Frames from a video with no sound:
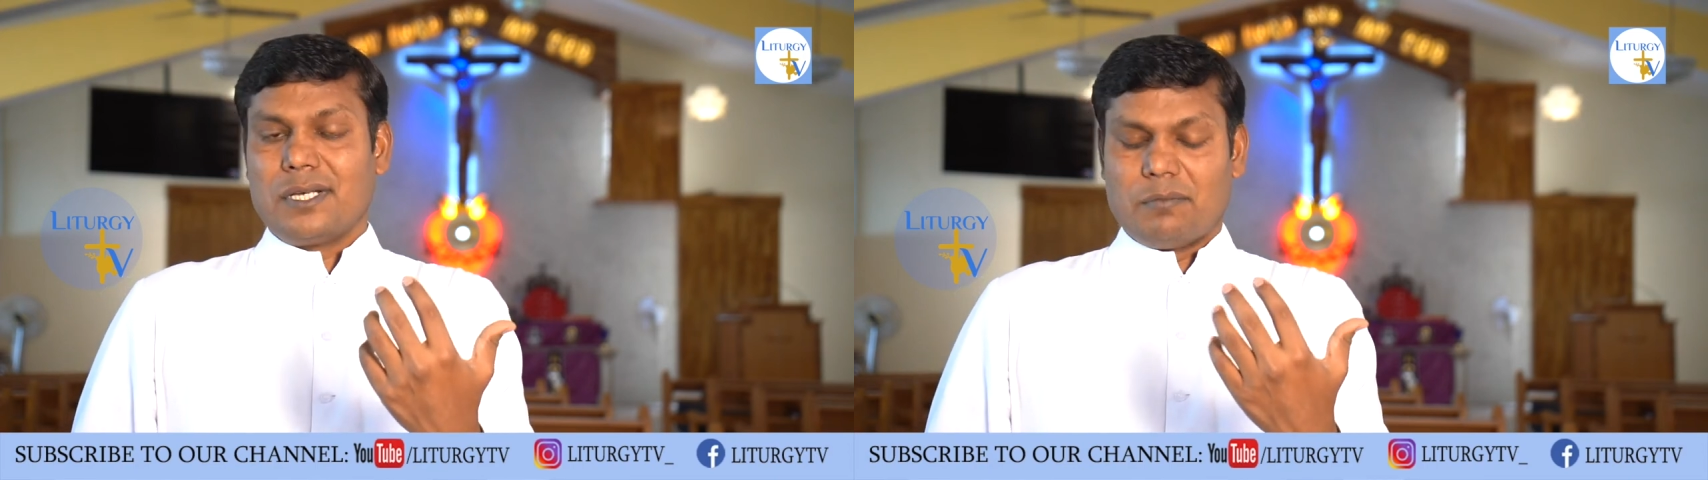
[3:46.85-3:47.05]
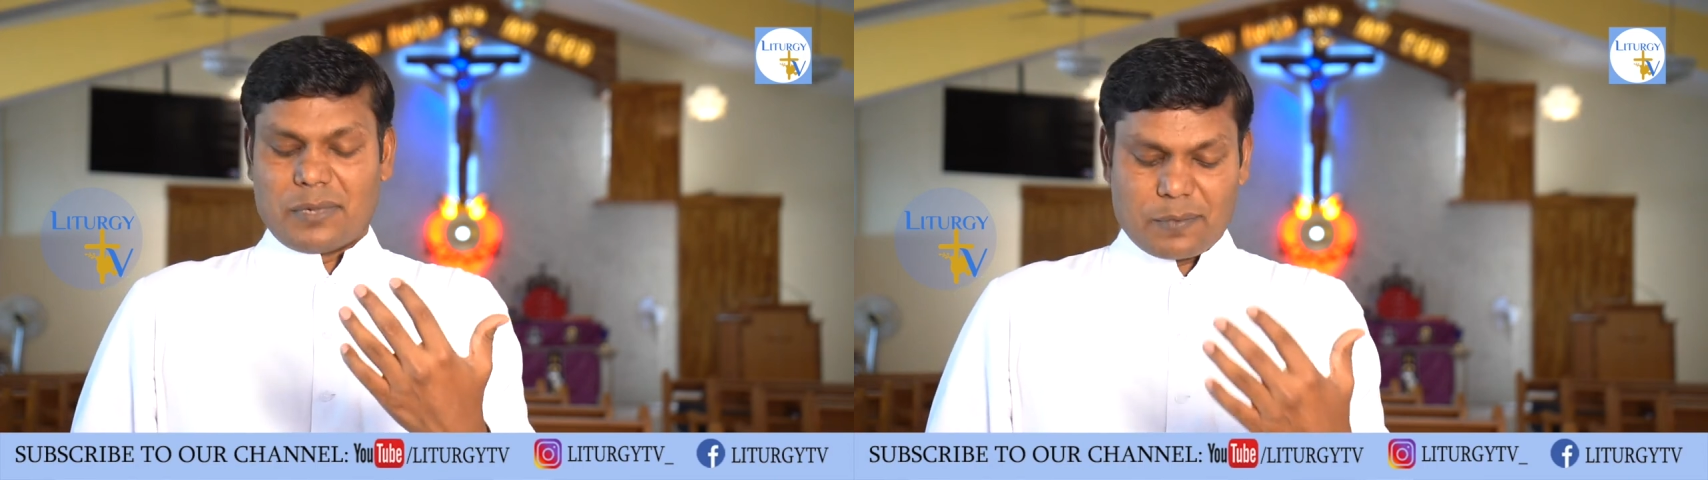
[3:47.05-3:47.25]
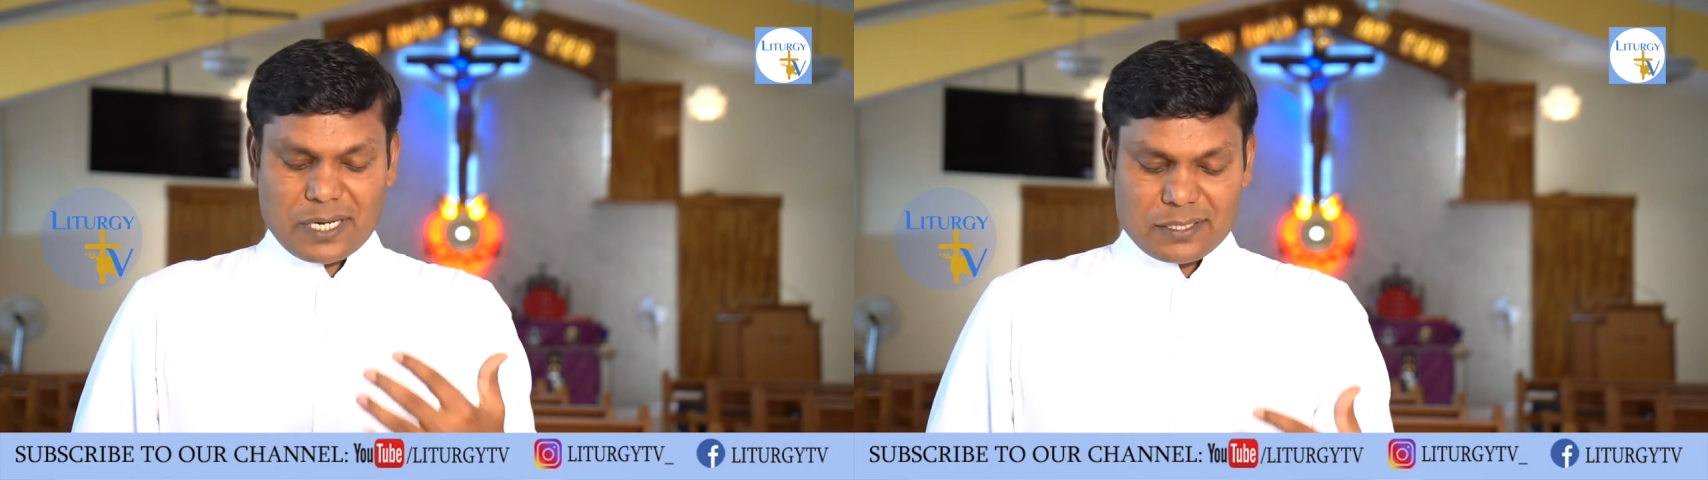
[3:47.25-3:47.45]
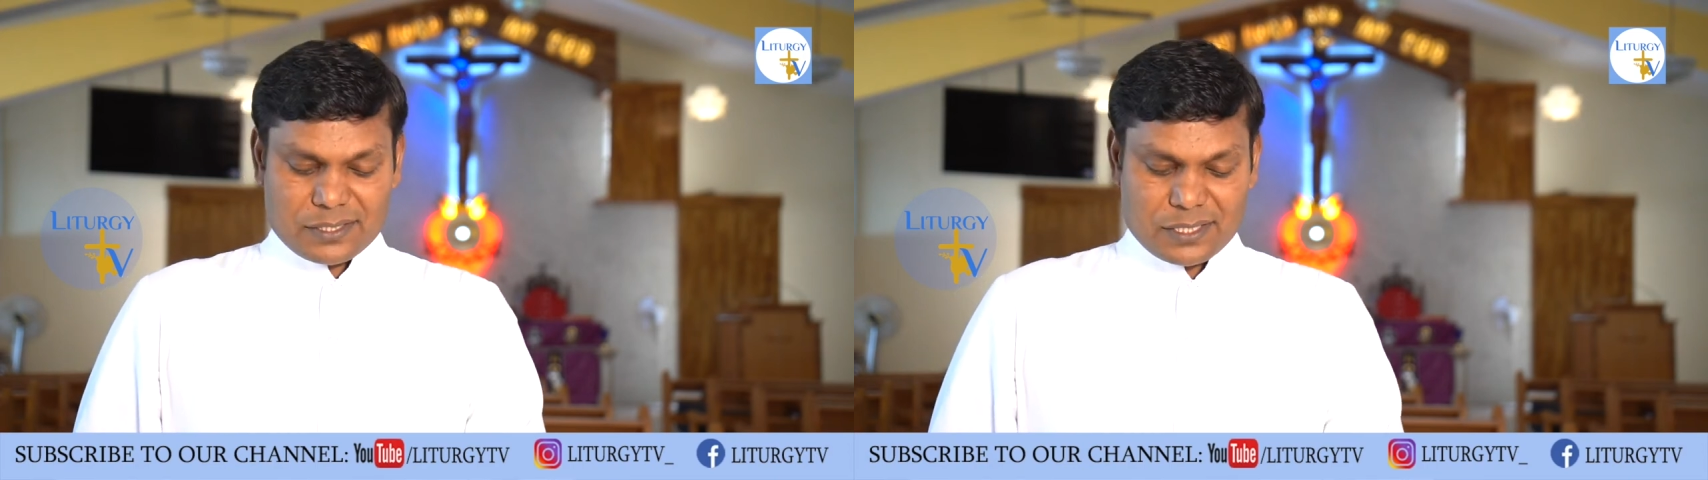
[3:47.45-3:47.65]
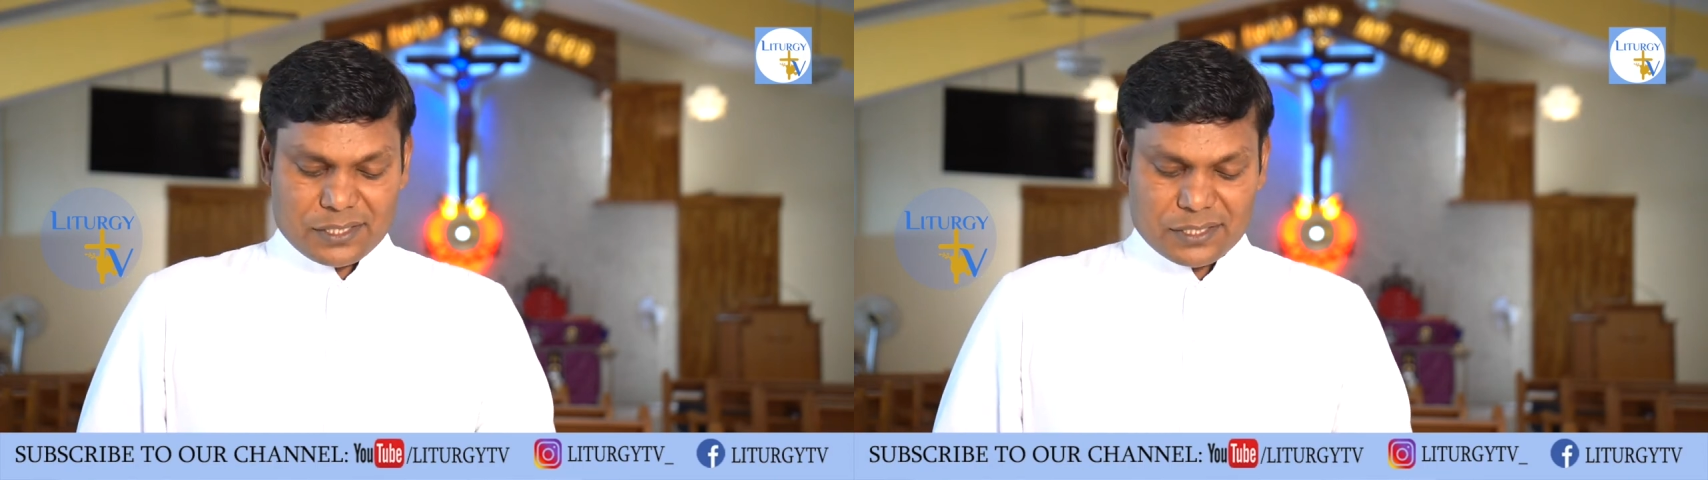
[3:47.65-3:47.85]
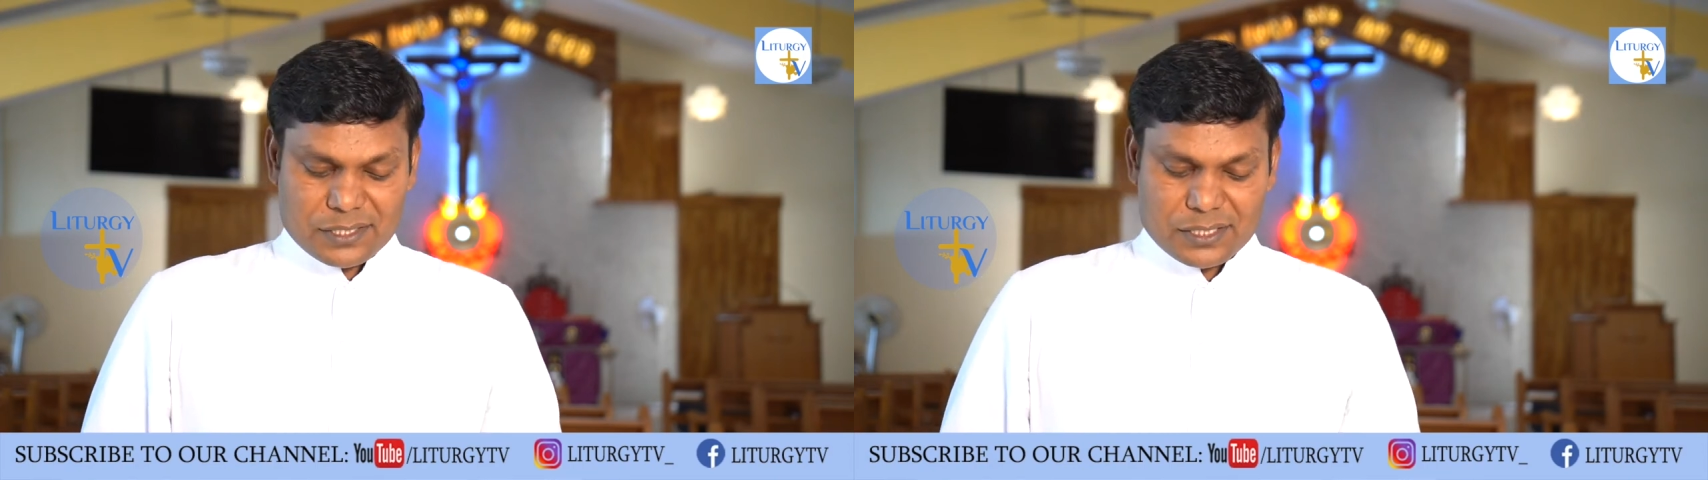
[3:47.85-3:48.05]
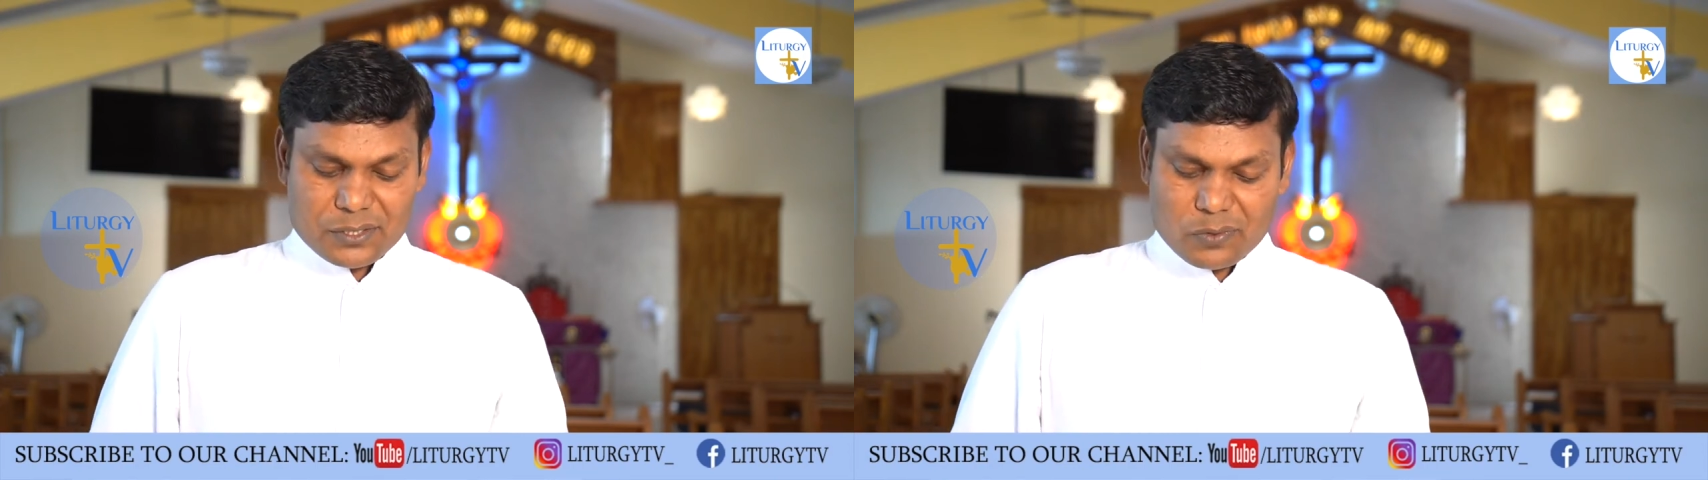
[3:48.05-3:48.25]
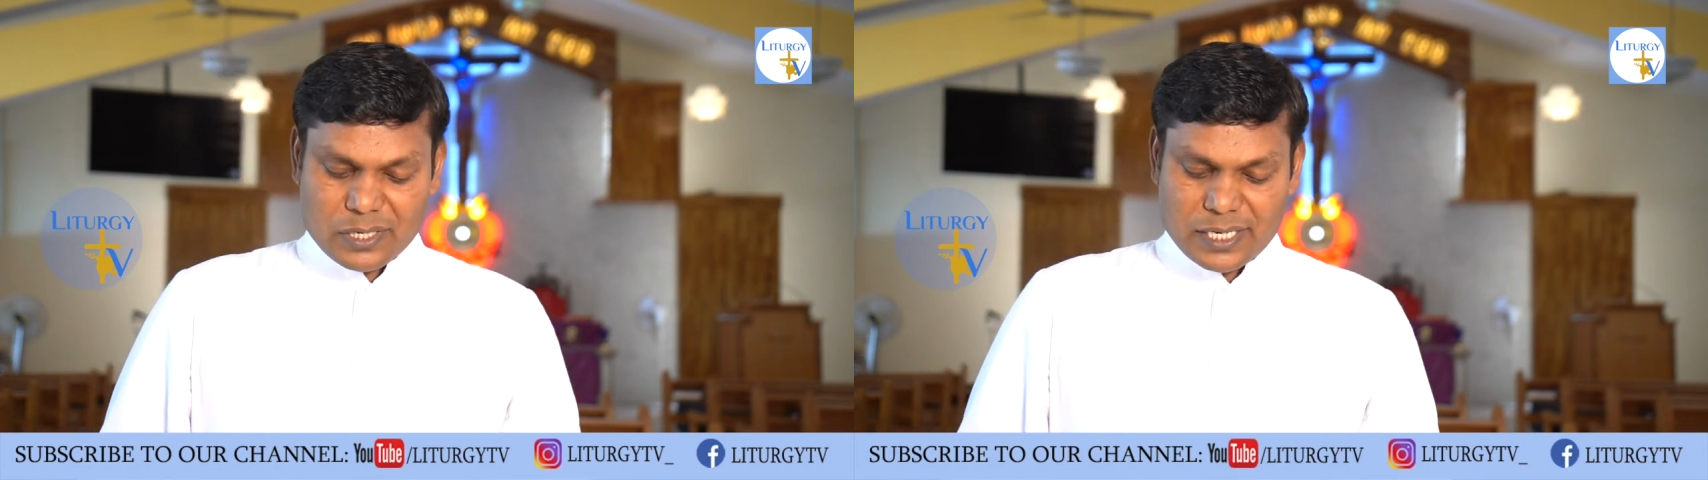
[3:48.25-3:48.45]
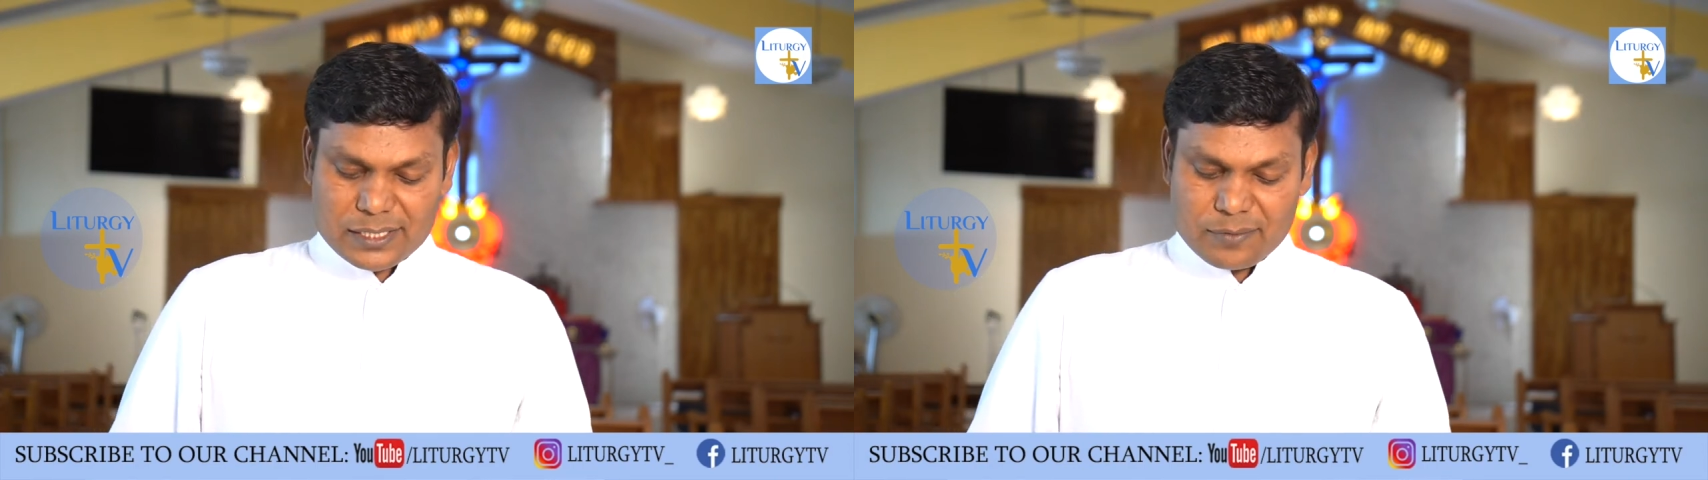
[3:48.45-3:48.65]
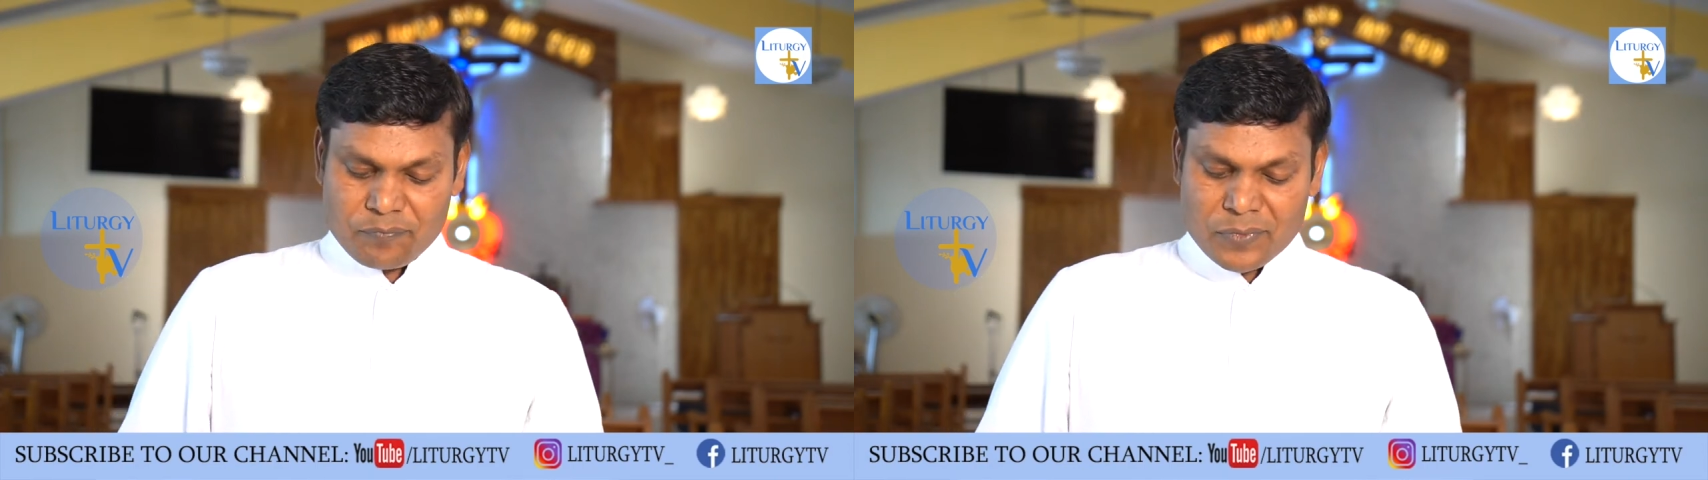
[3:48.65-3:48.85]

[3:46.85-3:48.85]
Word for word: My brothers and sisters, notice